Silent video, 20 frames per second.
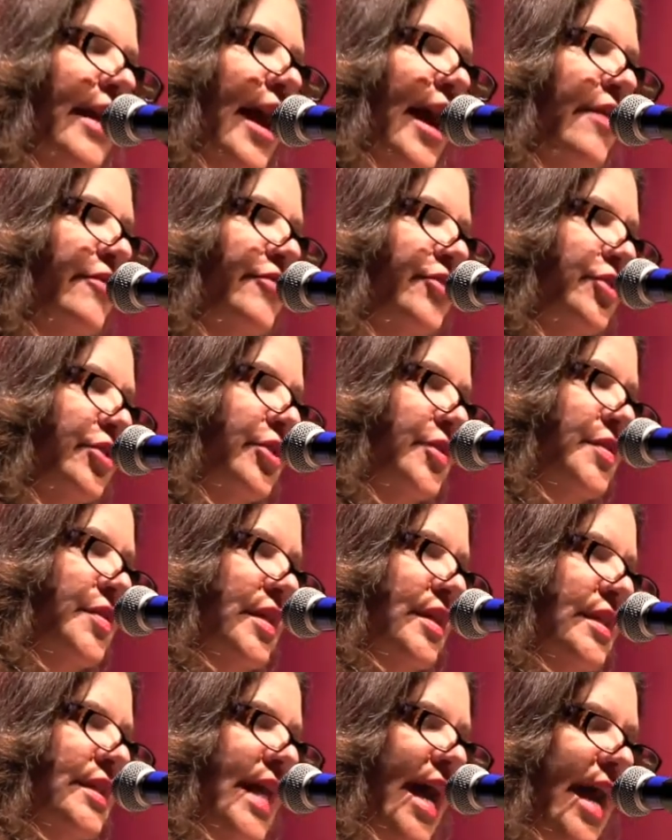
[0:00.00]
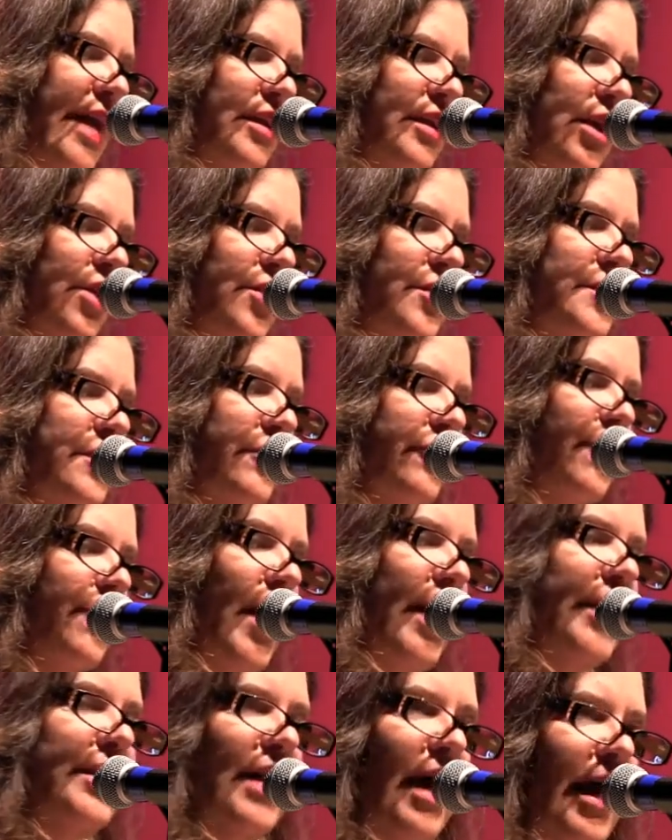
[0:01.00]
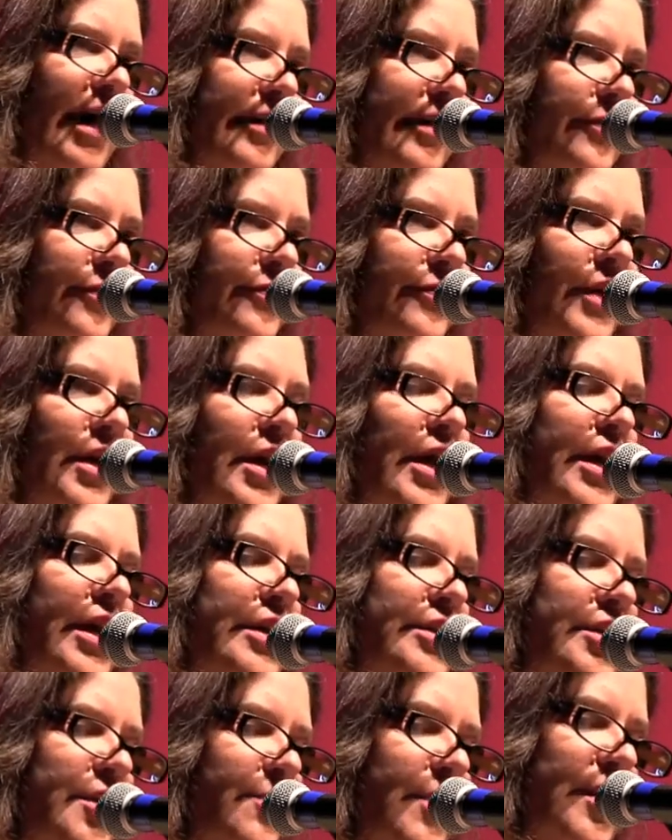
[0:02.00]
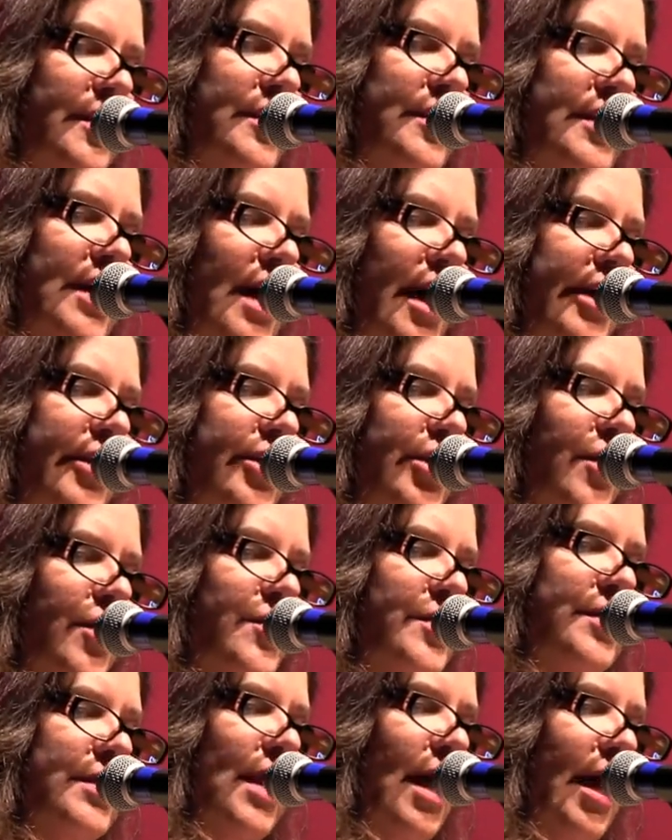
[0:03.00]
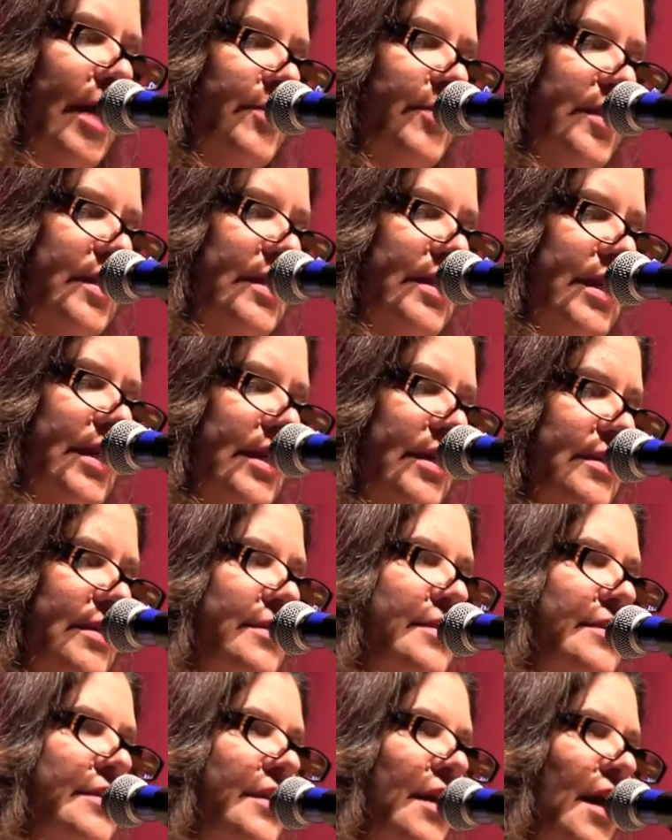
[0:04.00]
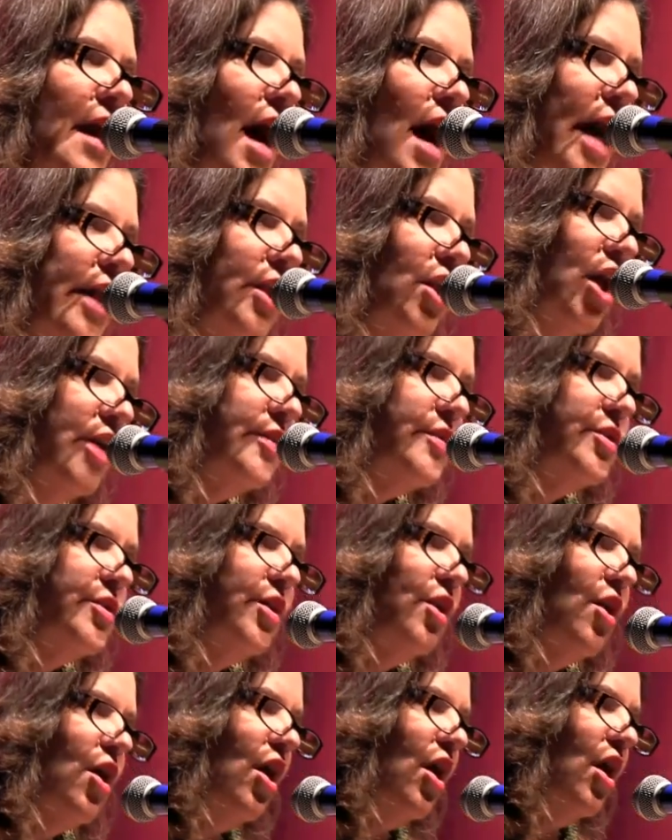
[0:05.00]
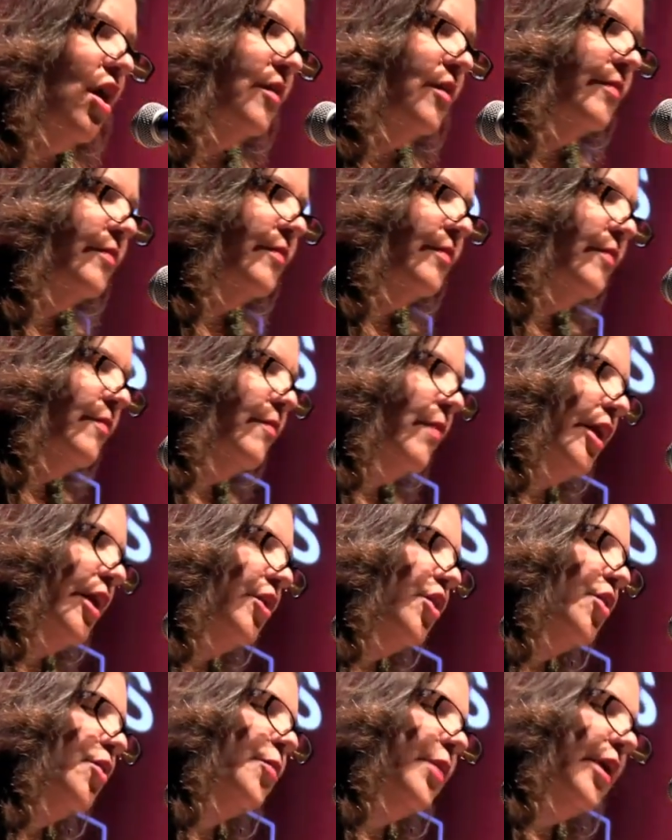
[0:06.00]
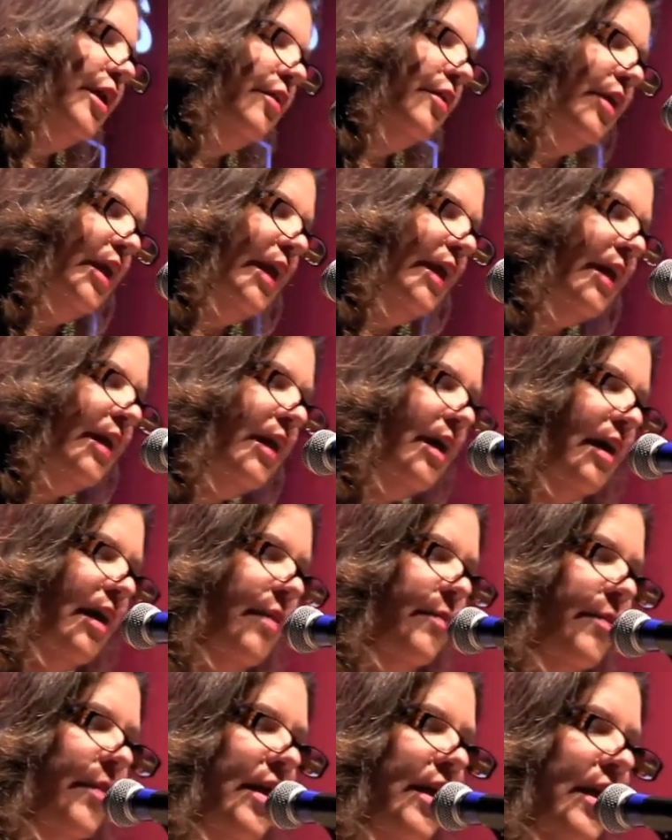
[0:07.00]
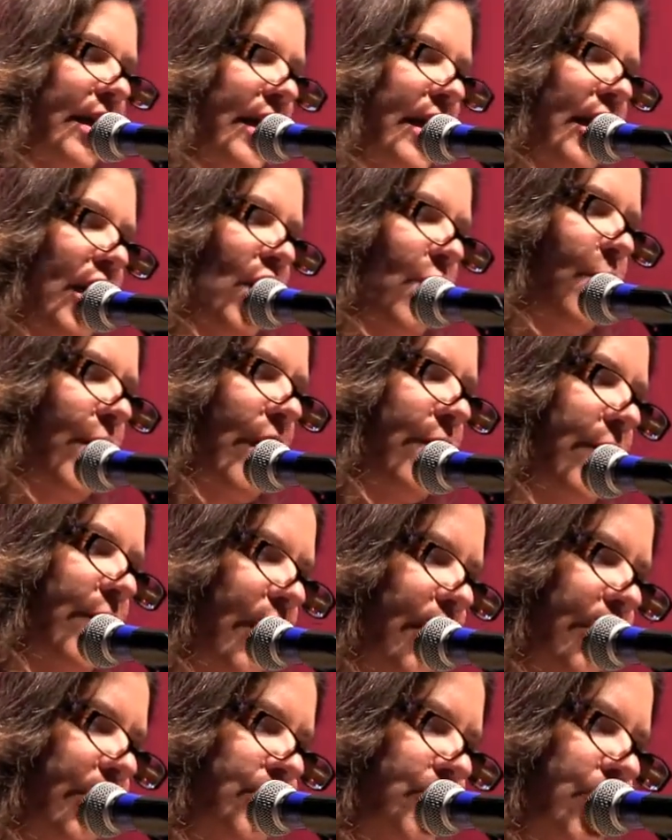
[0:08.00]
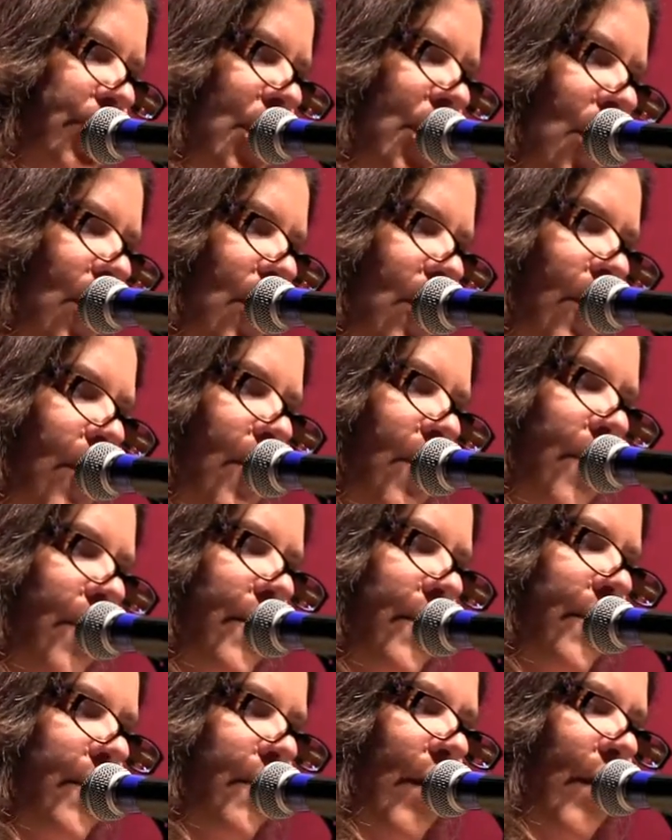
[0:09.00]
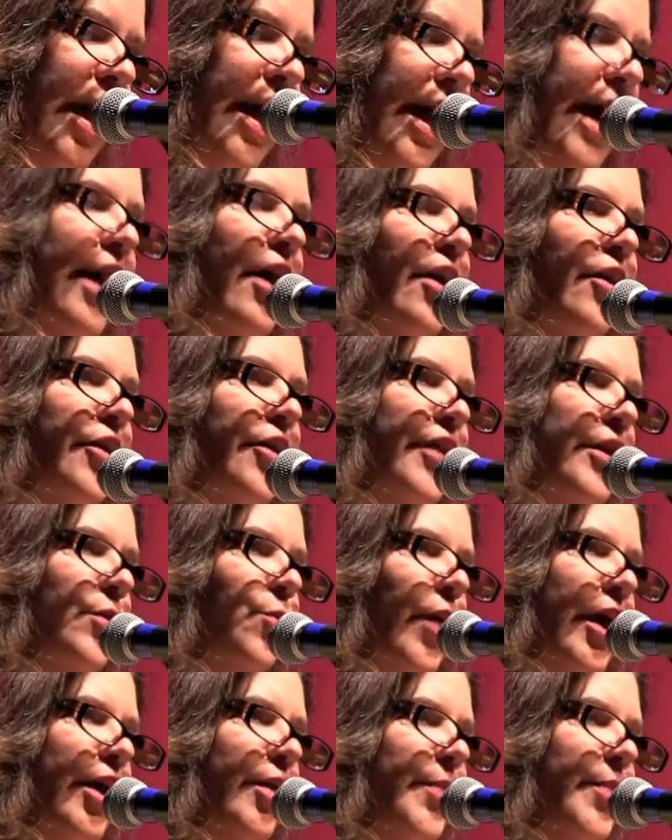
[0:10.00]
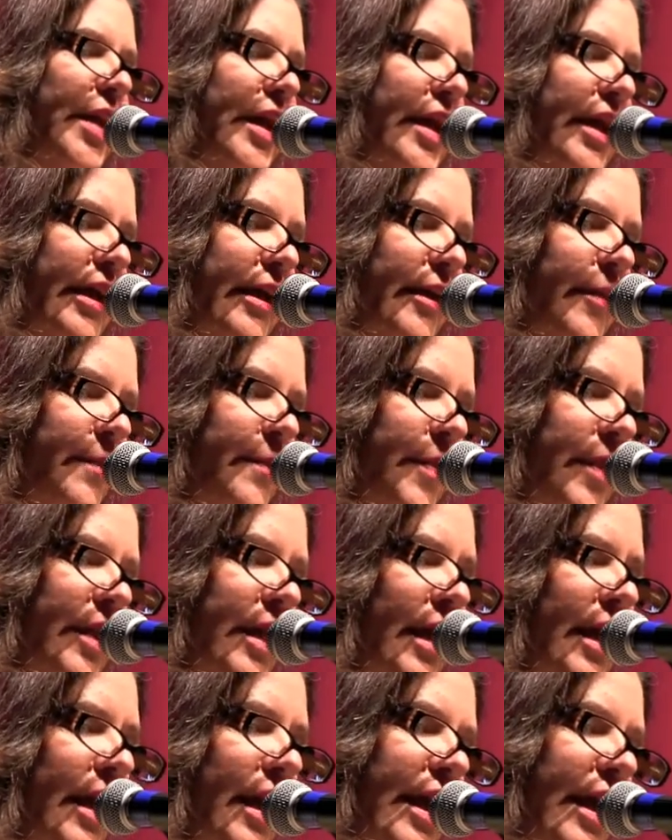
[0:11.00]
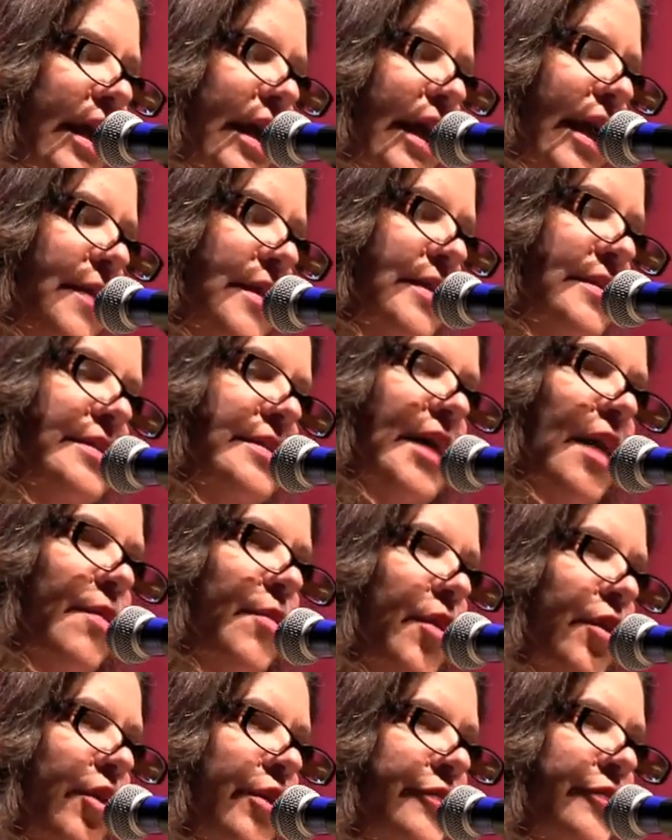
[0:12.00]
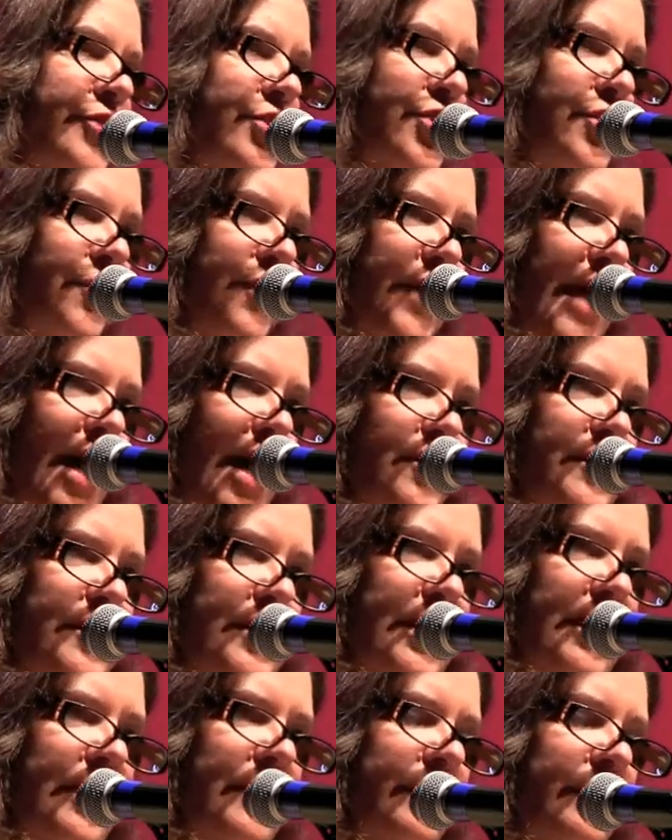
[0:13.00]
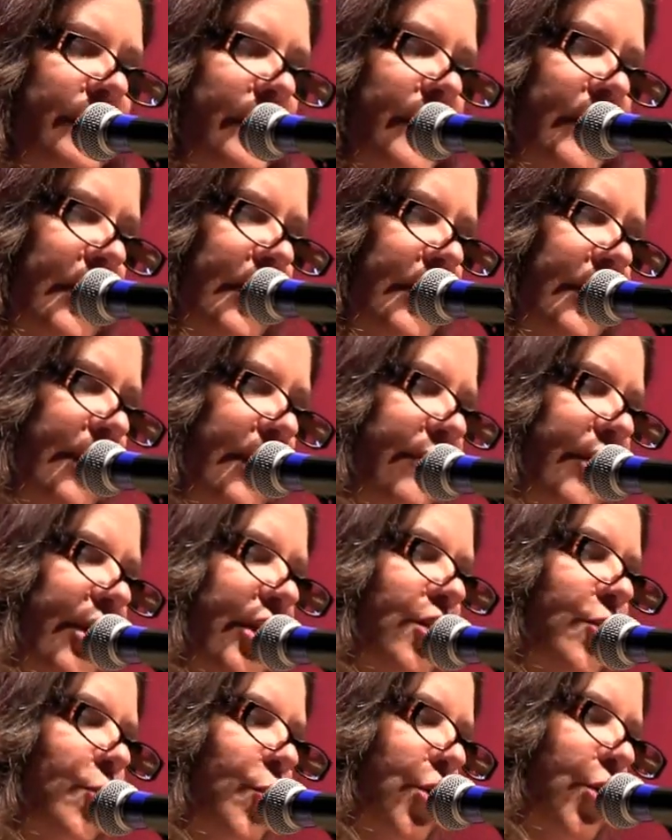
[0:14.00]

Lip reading: after losing 10 years of my life to misdiagnosed Lyme disease. I lost it all. My career and income, my marriage and home, my health and well-being. In the summer of 2000, living in